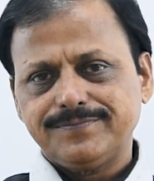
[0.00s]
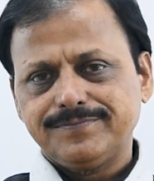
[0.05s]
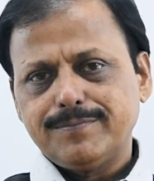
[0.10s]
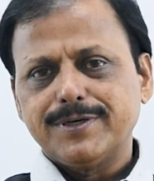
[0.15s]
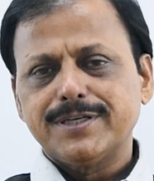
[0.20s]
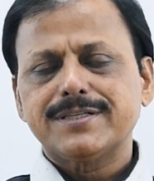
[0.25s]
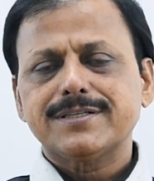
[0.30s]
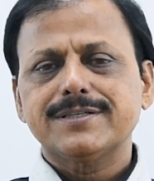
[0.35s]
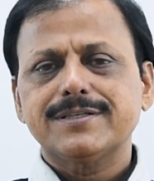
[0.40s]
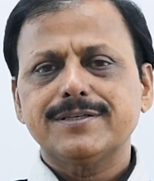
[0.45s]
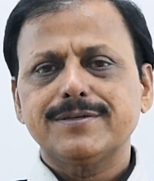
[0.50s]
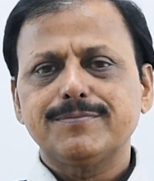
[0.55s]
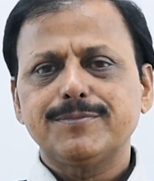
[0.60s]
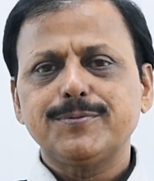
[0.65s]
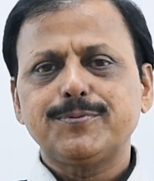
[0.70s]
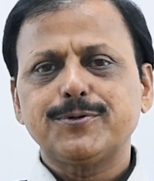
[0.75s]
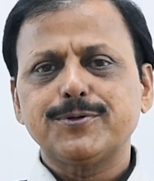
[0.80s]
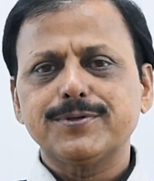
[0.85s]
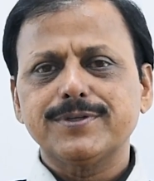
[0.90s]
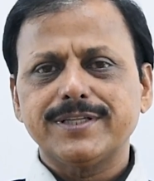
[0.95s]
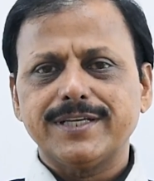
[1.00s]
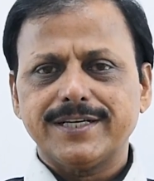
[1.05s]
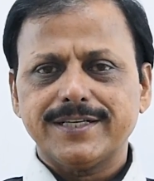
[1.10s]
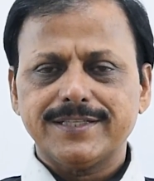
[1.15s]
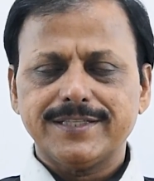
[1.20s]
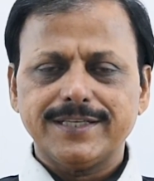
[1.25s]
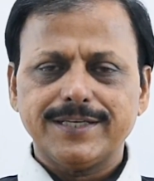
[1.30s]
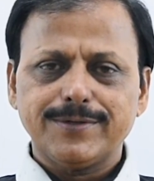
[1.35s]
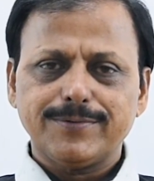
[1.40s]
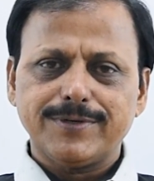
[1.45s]
But before
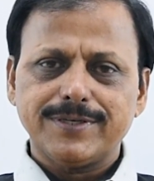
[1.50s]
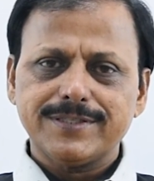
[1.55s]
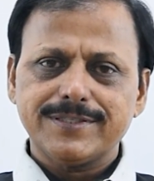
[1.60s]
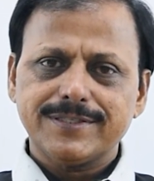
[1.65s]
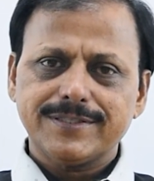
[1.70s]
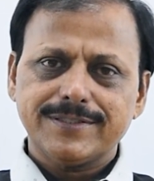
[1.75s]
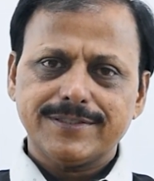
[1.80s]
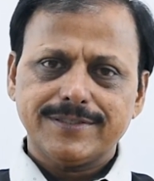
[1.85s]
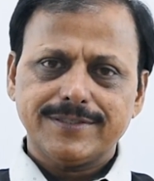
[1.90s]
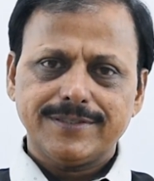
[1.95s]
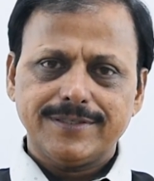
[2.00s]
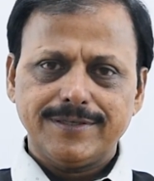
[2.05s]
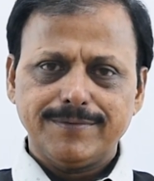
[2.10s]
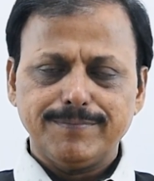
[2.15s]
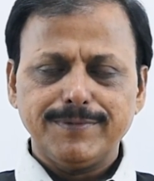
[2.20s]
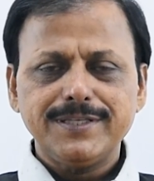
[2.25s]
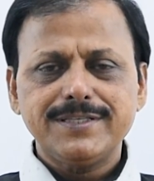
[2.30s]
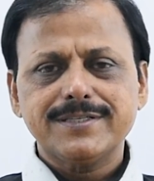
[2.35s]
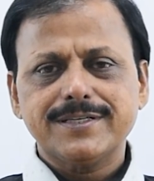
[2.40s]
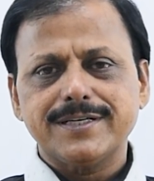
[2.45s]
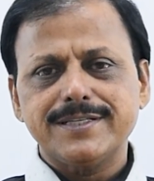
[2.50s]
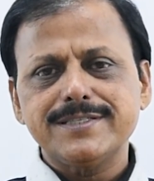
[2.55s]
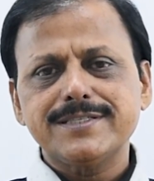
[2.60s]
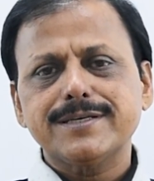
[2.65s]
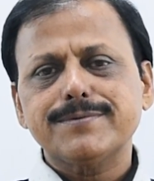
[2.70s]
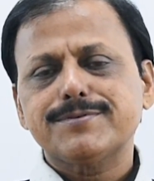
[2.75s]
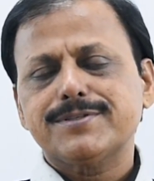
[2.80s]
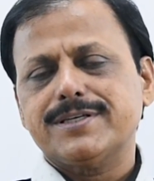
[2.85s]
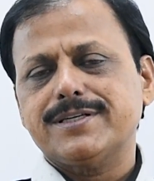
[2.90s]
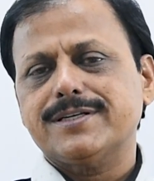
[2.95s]
that there was
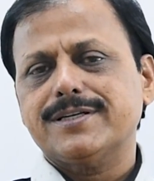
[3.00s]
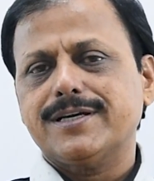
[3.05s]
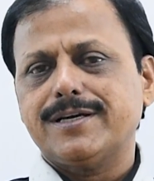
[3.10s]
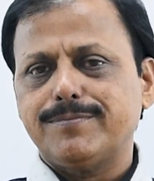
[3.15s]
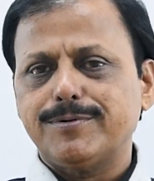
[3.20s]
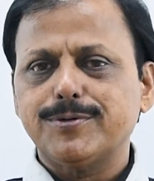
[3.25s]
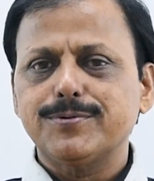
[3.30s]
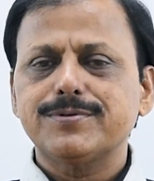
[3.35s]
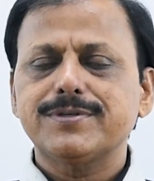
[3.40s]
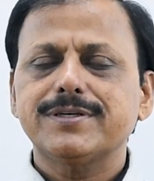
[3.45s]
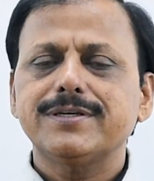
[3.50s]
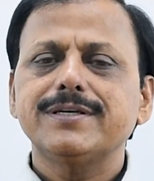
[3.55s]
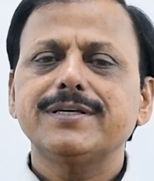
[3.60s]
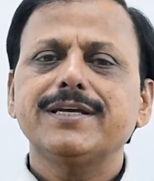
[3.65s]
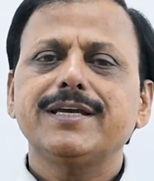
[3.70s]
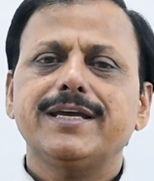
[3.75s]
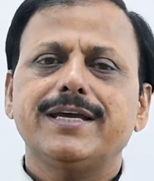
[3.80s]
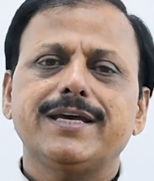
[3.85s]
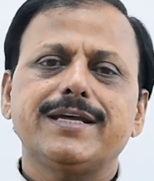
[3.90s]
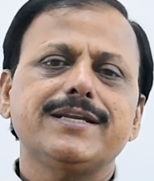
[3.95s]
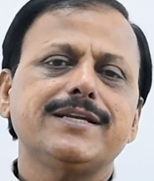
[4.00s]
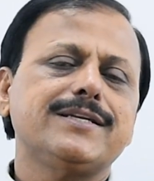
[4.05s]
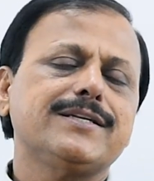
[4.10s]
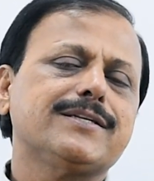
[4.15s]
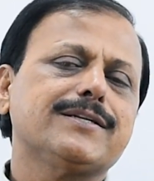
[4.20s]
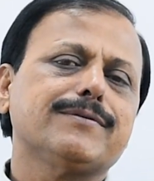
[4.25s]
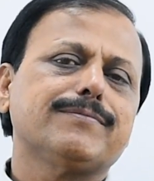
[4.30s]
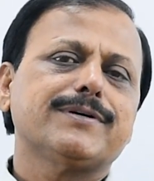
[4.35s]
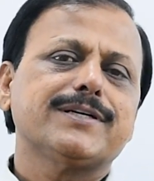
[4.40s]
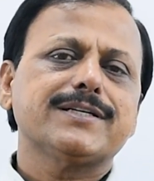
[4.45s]
misconception about
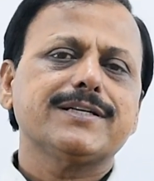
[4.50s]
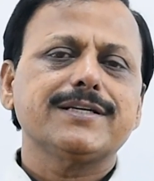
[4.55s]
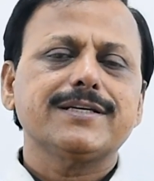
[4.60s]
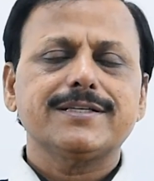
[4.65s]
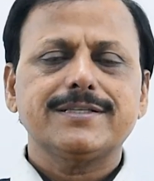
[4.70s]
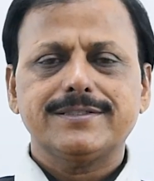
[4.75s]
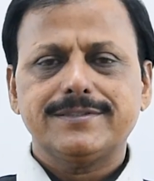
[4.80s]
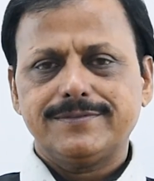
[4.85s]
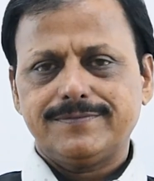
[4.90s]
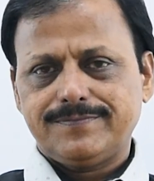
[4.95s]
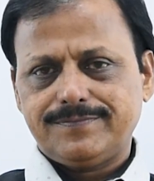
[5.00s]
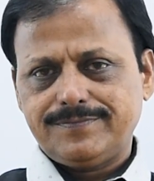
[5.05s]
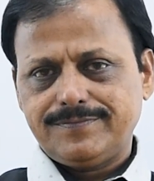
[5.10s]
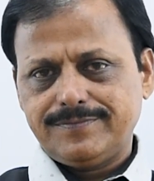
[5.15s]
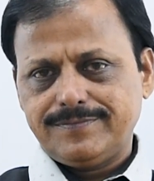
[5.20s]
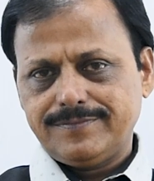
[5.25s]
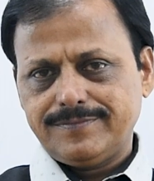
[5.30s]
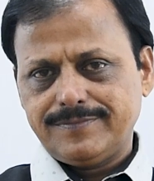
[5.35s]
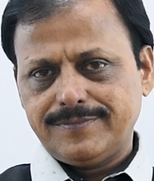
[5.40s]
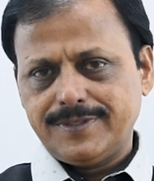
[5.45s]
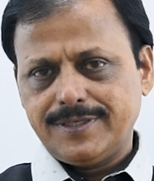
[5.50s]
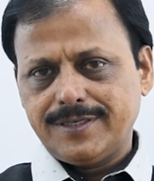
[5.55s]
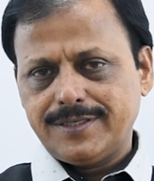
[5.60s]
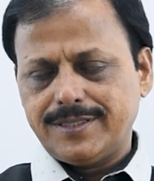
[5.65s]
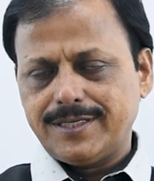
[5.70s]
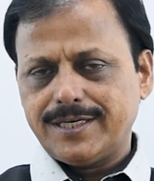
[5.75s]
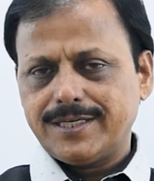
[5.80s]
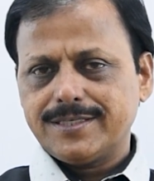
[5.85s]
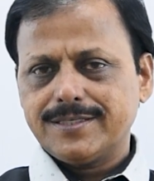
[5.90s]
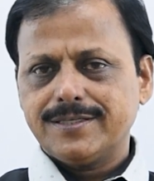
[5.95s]
hereditary material,
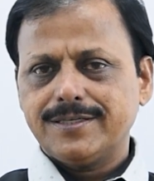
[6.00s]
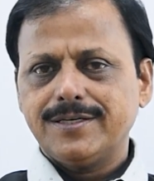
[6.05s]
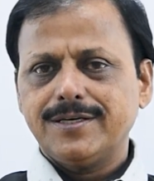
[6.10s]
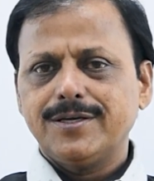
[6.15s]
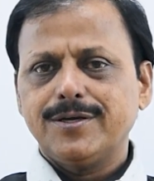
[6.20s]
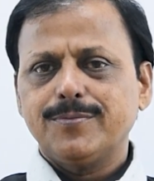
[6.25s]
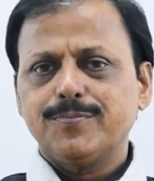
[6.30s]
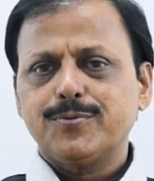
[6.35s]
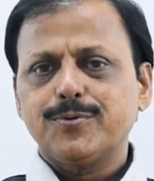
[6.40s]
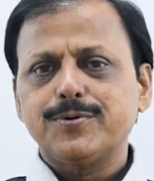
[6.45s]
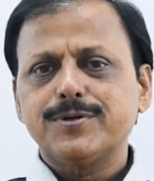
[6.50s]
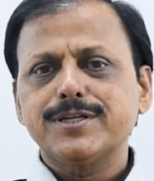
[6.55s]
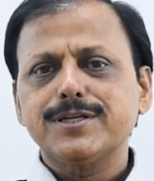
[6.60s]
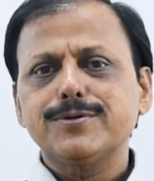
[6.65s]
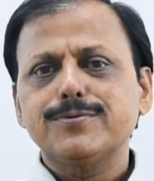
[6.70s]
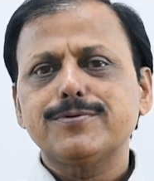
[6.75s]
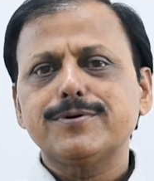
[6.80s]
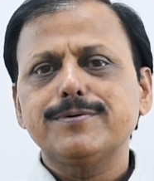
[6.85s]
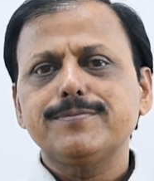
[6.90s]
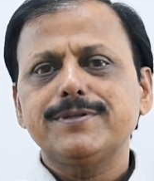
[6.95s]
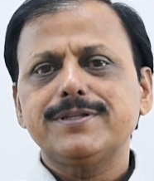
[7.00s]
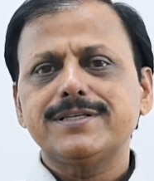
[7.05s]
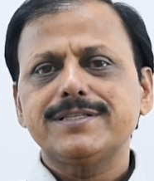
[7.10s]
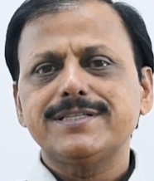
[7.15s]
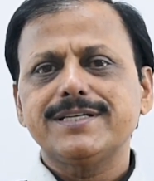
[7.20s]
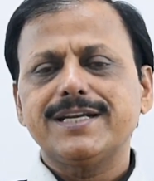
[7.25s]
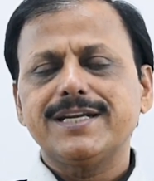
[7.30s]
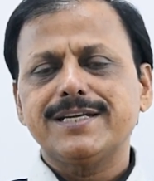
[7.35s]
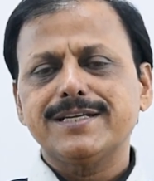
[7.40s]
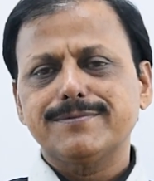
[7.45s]
that protein would be the
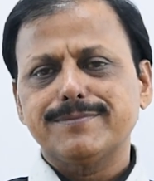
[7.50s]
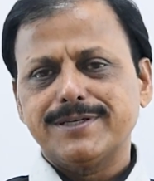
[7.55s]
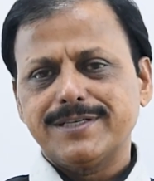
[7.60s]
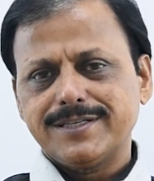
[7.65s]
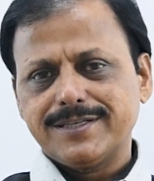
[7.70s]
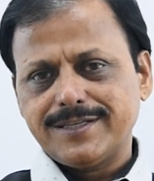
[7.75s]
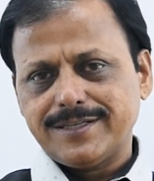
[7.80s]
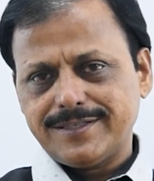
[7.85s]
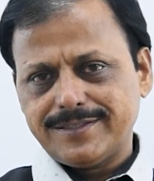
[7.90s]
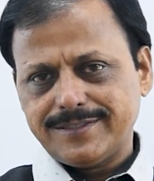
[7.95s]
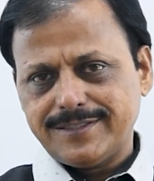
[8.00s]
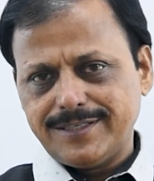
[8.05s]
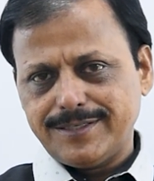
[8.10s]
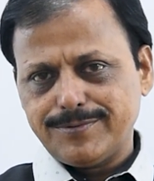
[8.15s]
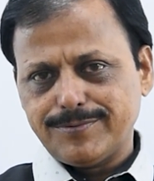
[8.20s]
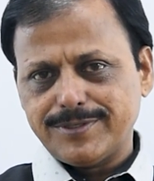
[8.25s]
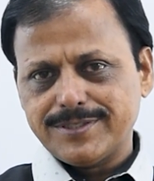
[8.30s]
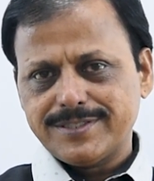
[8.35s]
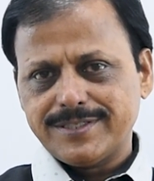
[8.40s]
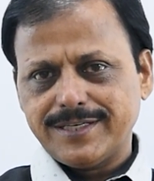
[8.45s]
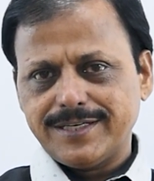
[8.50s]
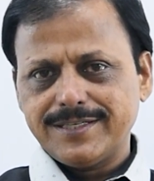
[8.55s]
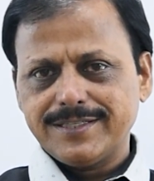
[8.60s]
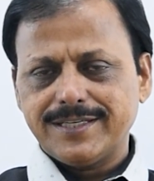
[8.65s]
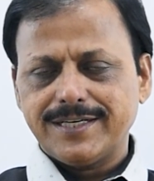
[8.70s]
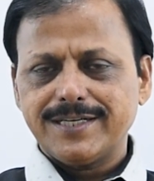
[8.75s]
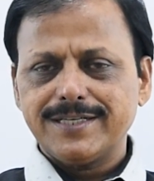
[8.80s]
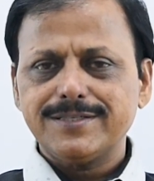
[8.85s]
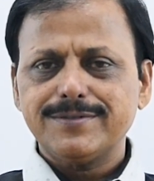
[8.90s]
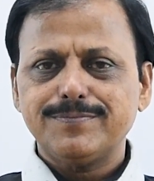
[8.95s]
genetic material. It was said
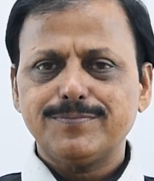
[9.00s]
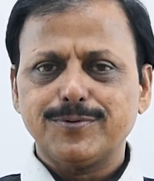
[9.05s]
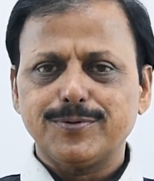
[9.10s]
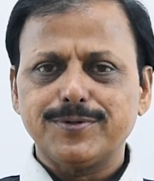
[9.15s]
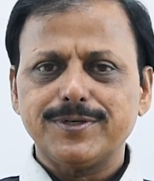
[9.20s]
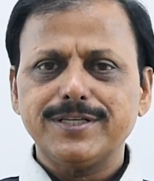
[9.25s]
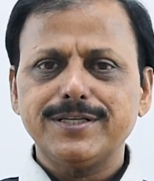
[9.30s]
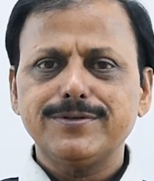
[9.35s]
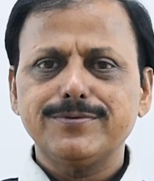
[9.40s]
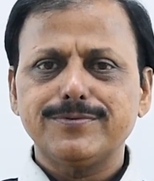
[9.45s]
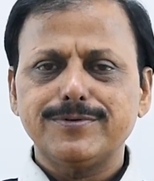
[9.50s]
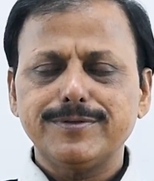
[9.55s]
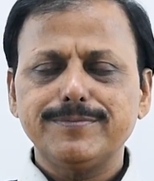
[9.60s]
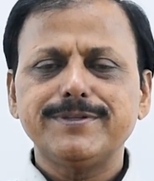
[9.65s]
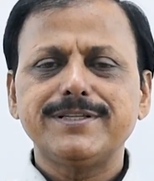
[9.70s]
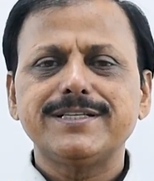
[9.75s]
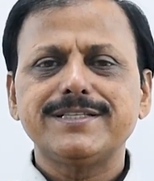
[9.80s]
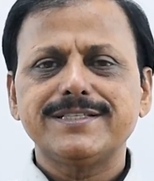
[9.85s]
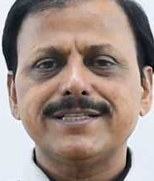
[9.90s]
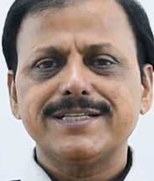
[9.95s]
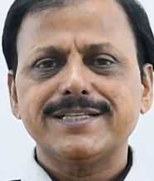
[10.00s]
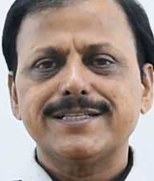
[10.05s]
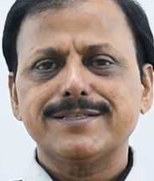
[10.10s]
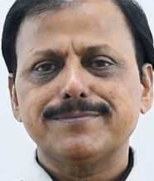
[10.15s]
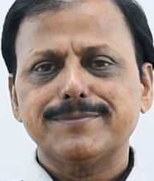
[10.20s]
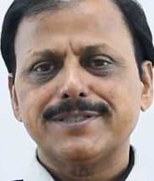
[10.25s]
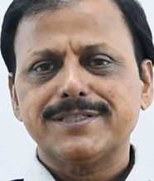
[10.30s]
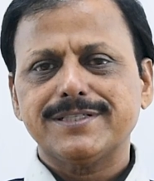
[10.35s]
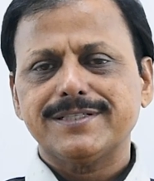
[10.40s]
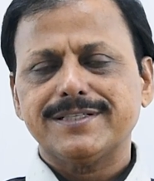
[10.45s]
that protein would be the
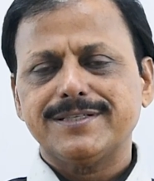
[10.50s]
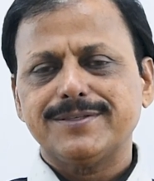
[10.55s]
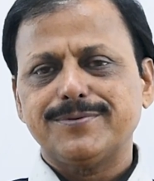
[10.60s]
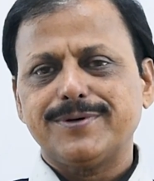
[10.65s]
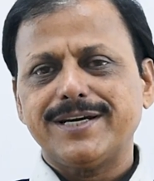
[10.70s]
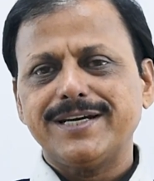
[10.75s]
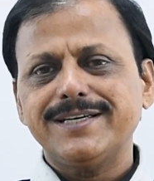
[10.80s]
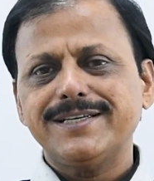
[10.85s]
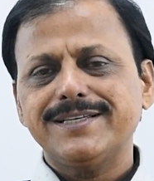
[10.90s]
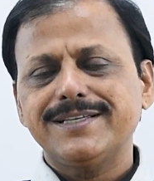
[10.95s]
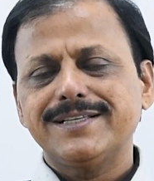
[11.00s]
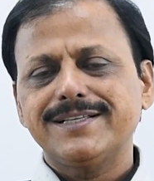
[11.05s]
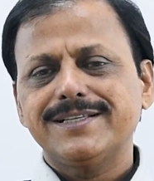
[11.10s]
genetic material. Why?